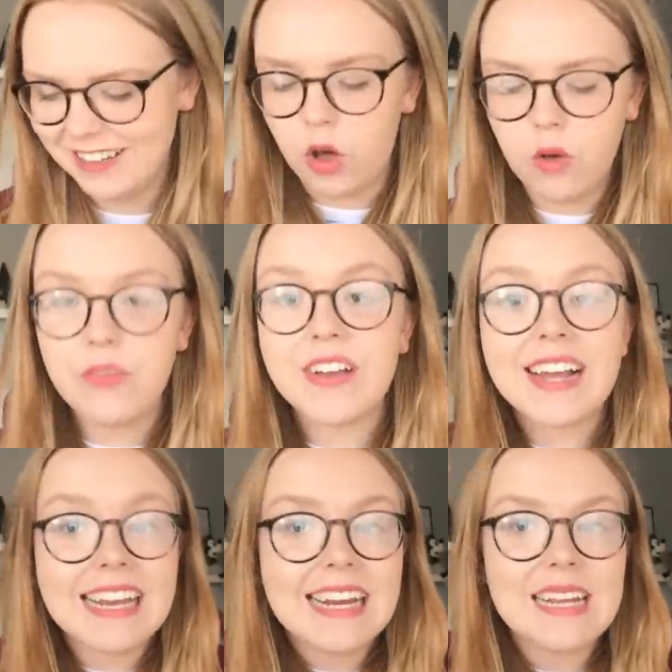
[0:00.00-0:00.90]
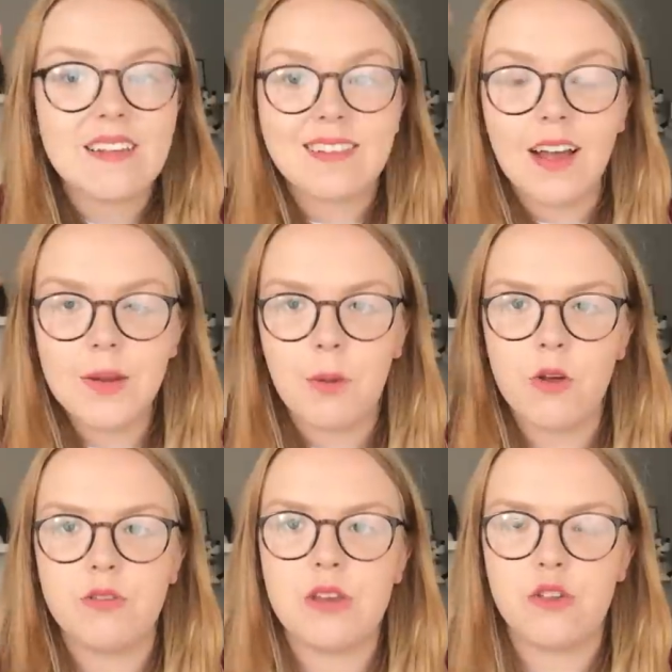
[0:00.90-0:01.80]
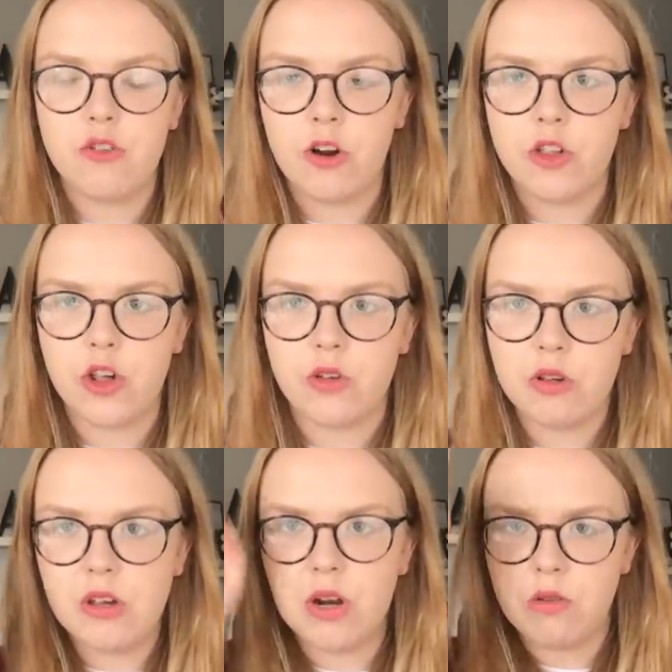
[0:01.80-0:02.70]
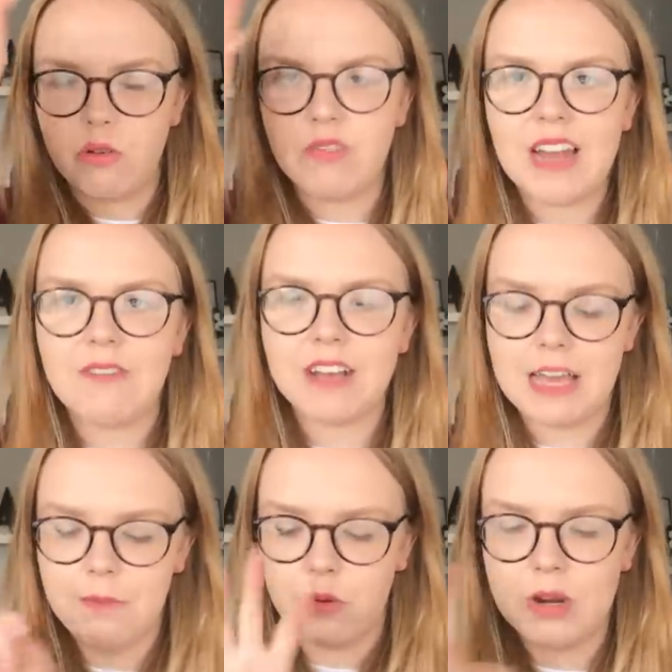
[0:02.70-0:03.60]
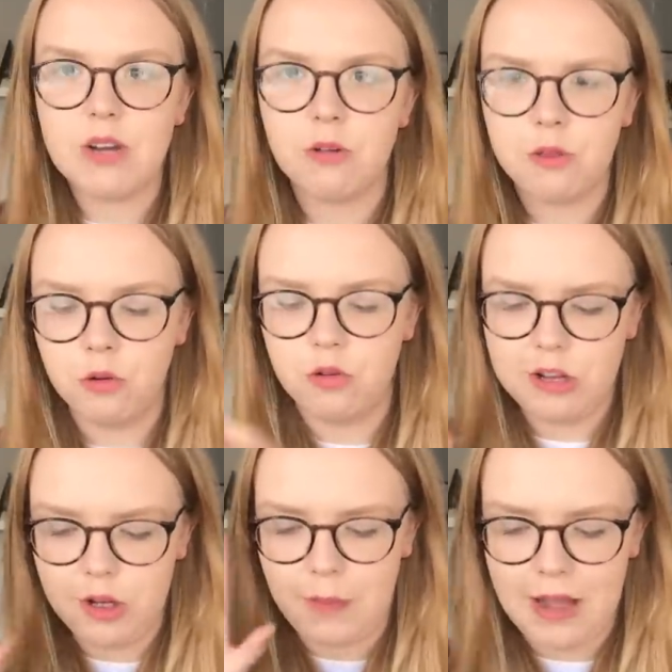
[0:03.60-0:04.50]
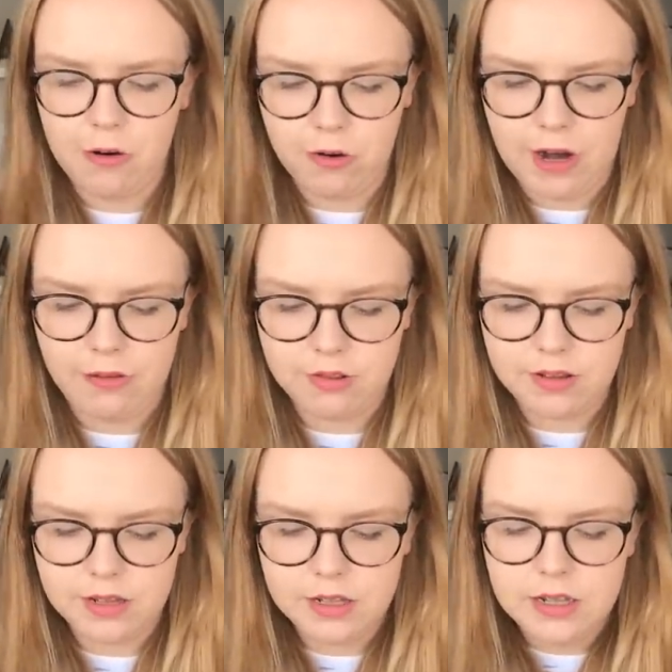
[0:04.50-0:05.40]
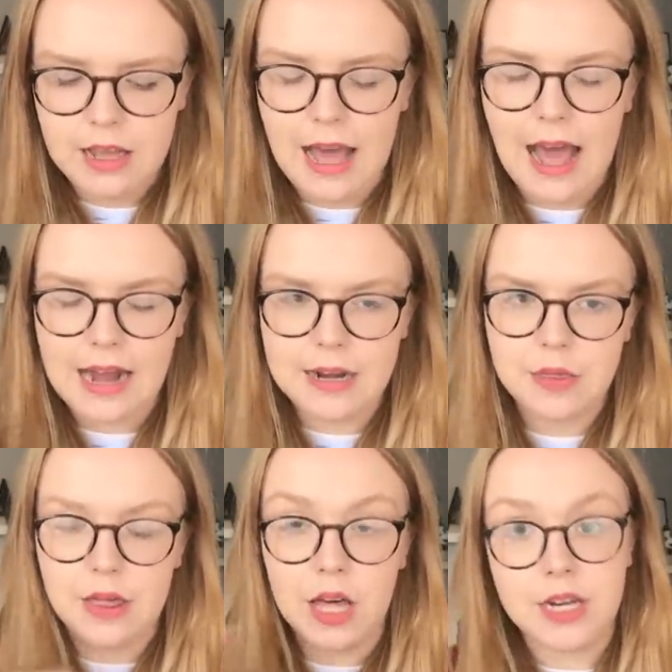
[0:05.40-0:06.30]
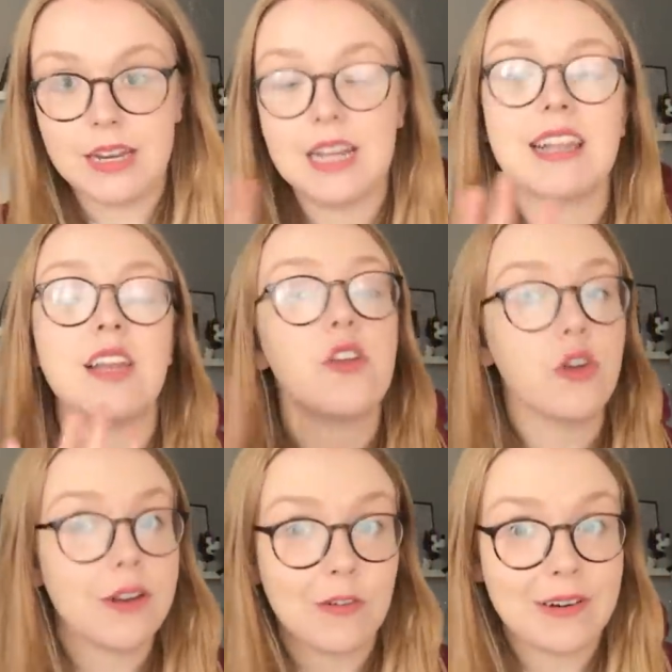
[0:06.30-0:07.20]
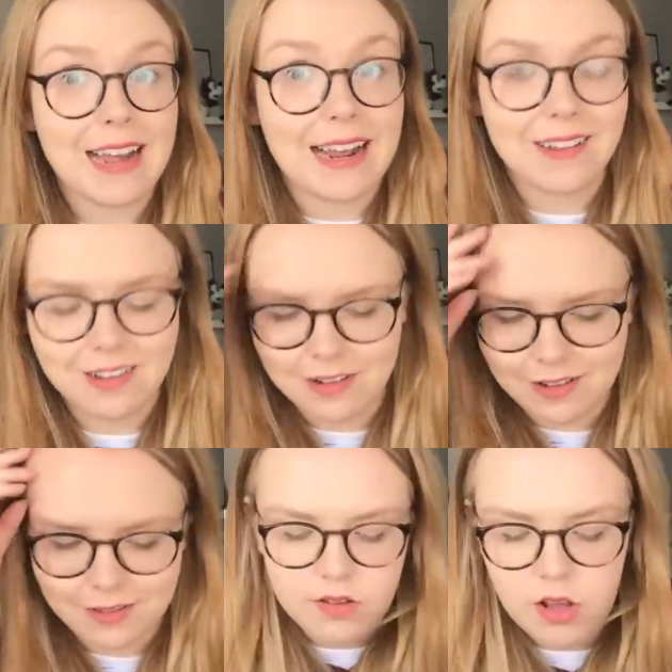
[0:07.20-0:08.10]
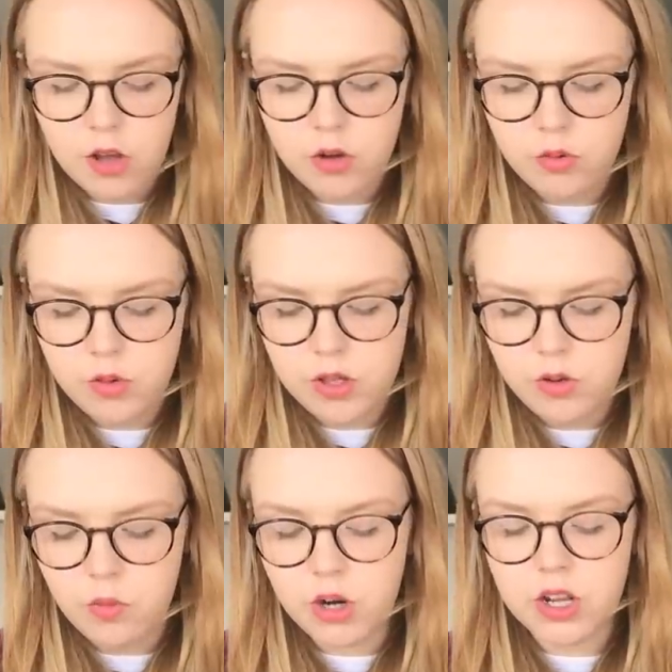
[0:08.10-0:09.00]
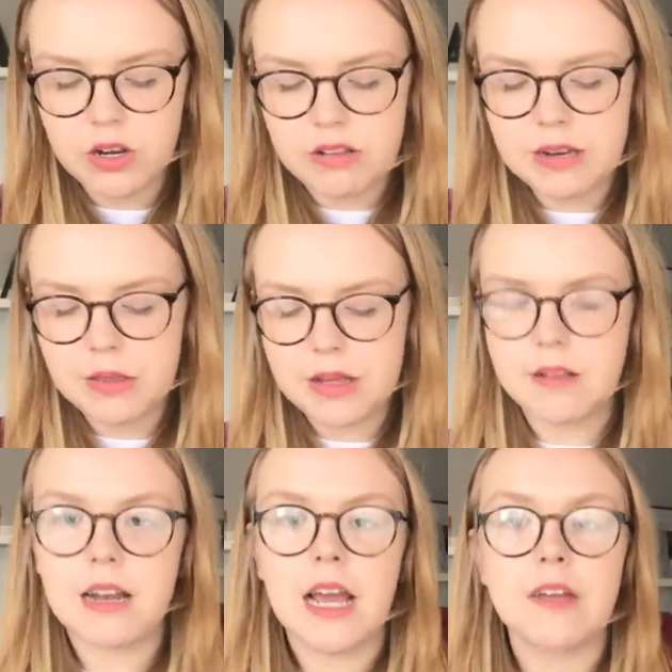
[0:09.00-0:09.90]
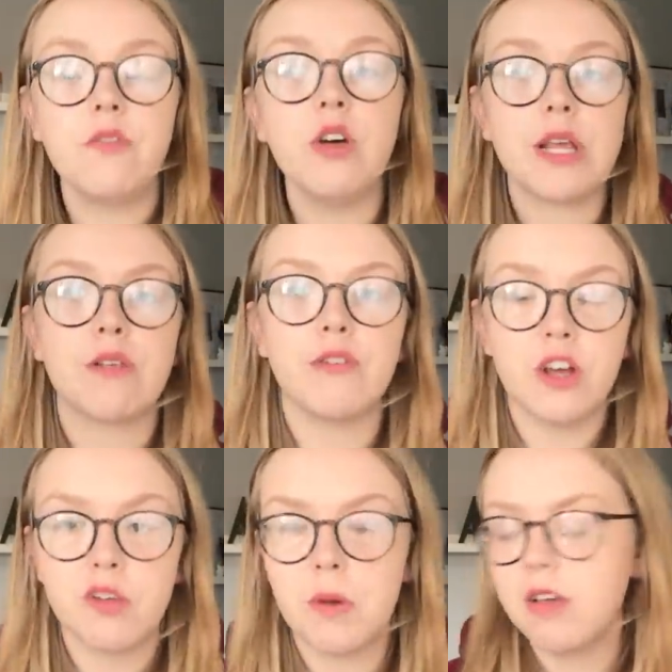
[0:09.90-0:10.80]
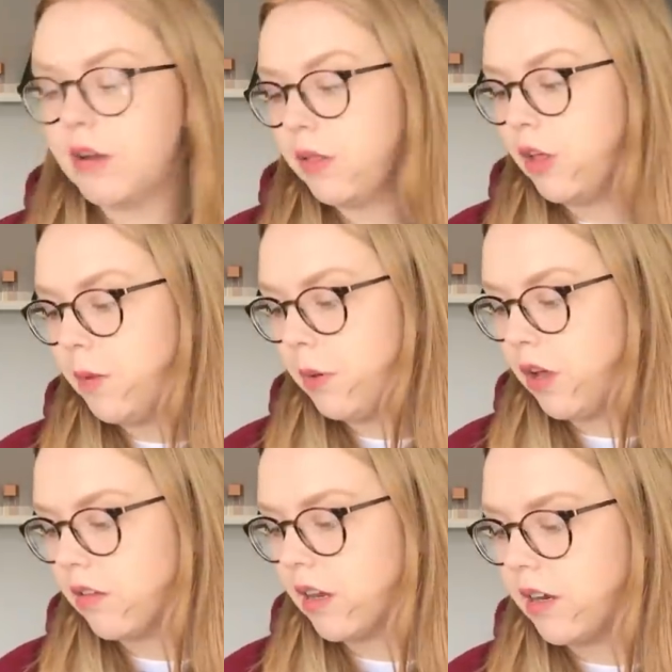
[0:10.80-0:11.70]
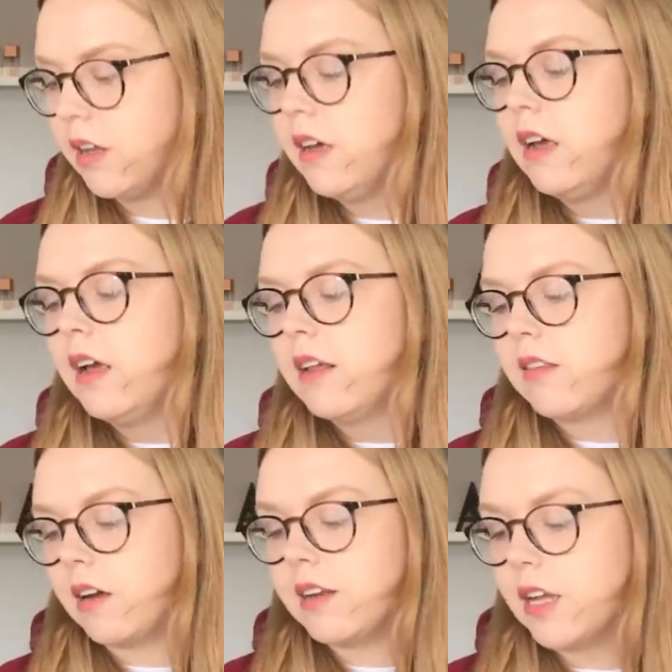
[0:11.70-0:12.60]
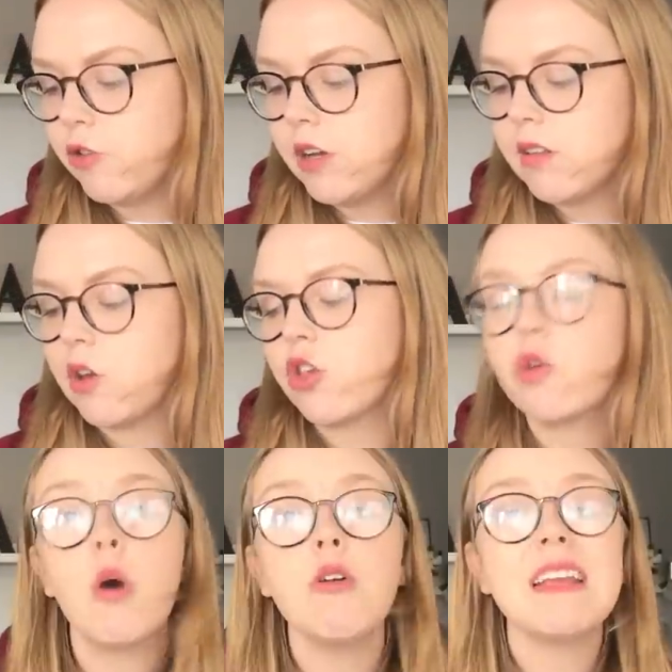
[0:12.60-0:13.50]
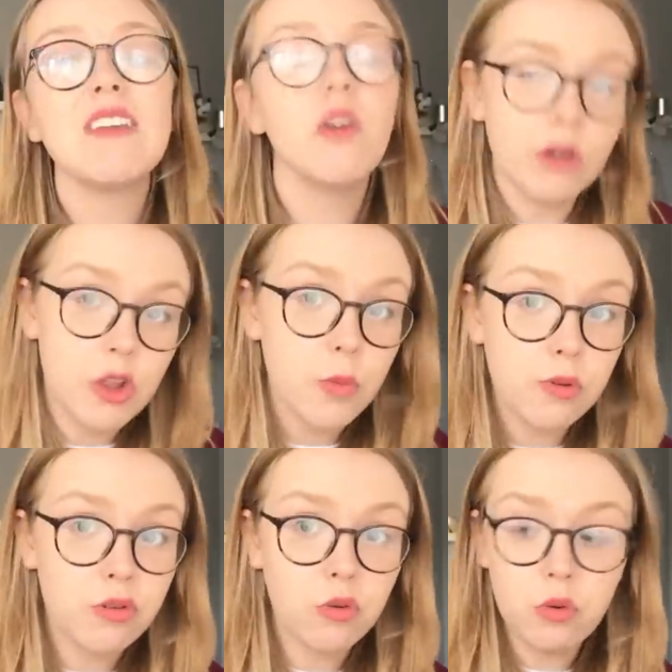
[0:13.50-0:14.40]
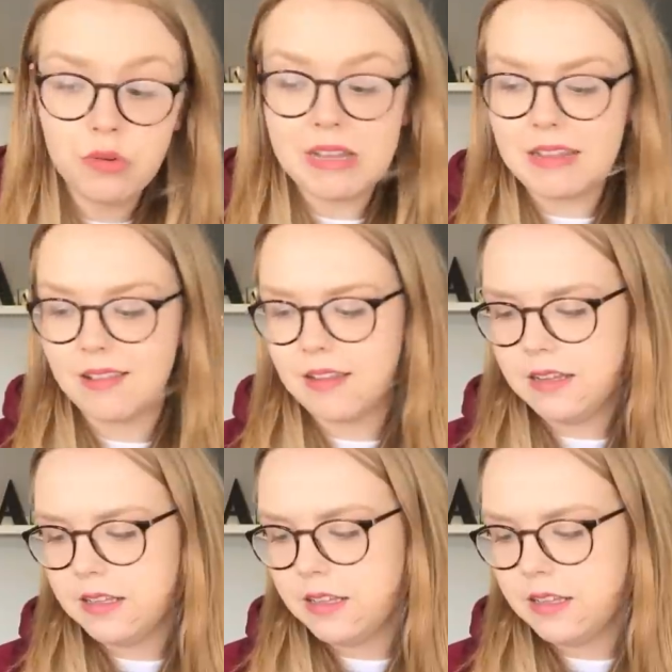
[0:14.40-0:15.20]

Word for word: Offer a clearly signposted structure so you can sort of navigate between your thoughts and your paragraphs and the ideas in the two different texts. So you want to consider things like voice, first person, third person, citing research, quoting knowledgeable sources,